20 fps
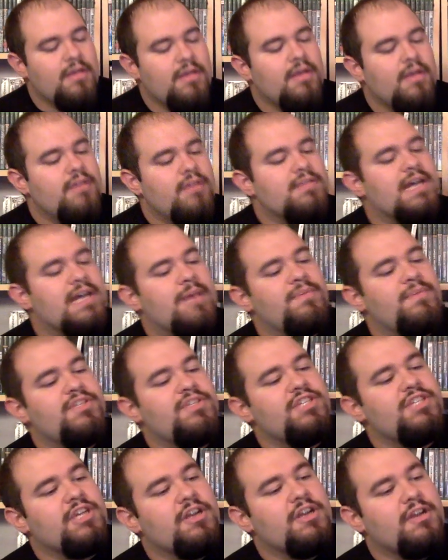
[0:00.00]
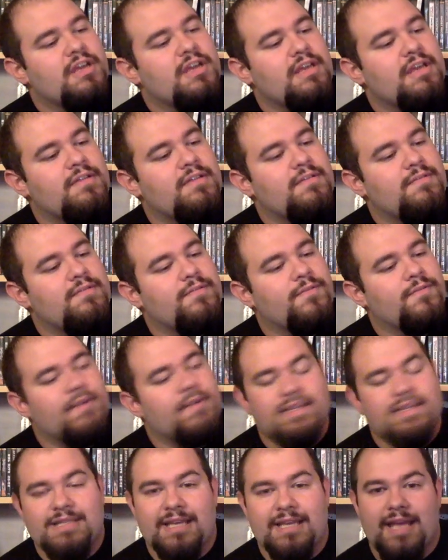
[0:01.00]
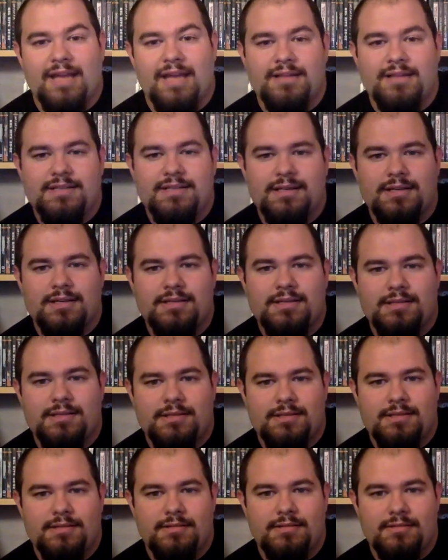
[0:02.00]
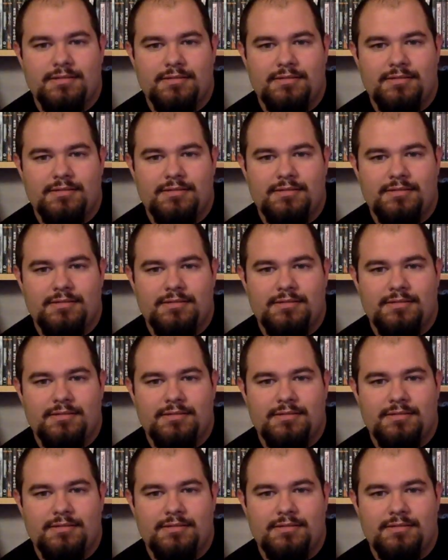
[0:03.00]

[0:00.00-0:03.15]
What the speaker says: Tom and Jerry and Frantic Antics.